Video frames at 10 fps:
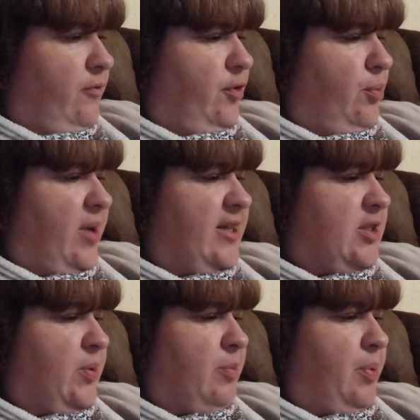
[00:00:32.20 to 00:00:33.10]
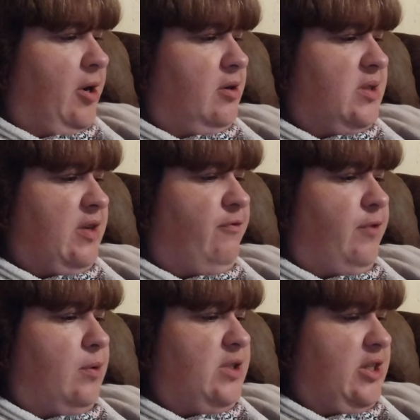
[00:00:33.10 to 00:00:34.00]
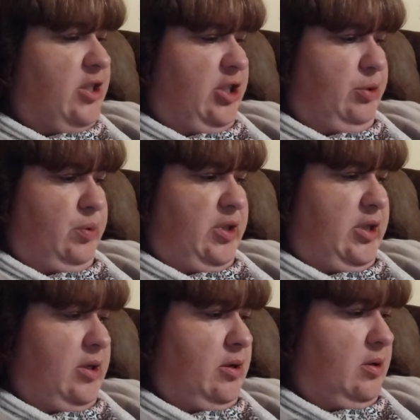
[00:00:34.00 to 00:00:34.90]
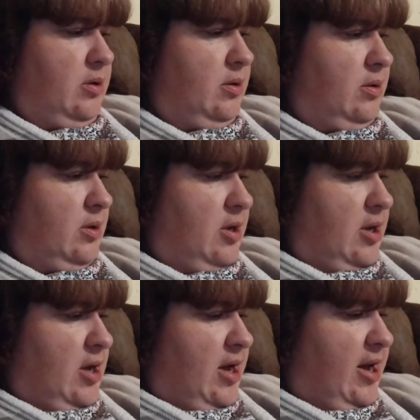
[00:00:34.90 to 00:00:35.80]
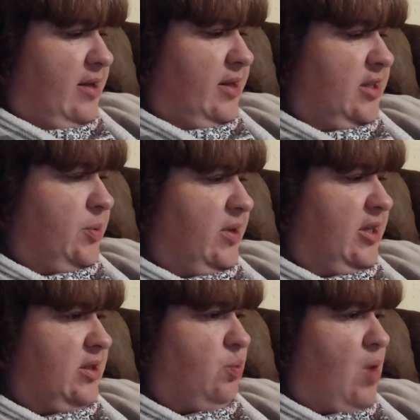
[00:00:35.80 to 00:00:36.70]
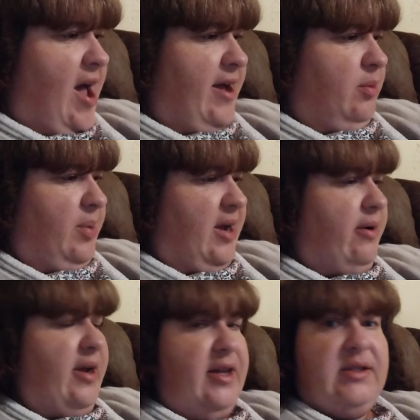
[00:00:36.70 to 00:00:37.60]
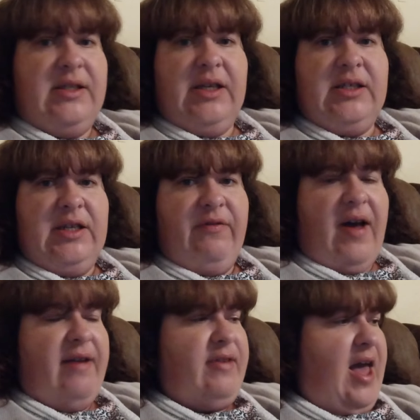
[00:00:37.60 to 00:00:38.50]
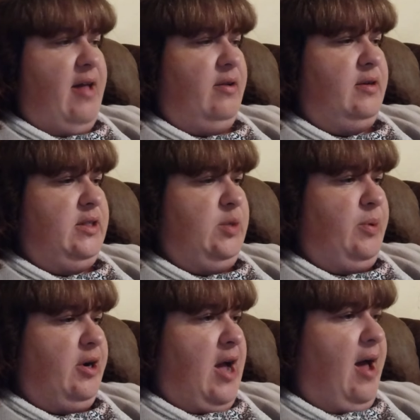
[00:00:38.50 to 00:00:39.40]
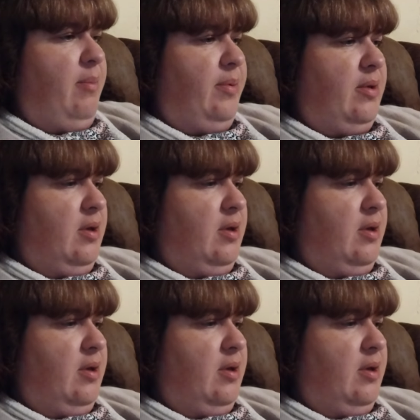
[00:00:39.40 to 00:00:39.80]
Fruit Bites with Pearls of Frozen Juice. And this one is Wild Berry. It's 65 calories per cup.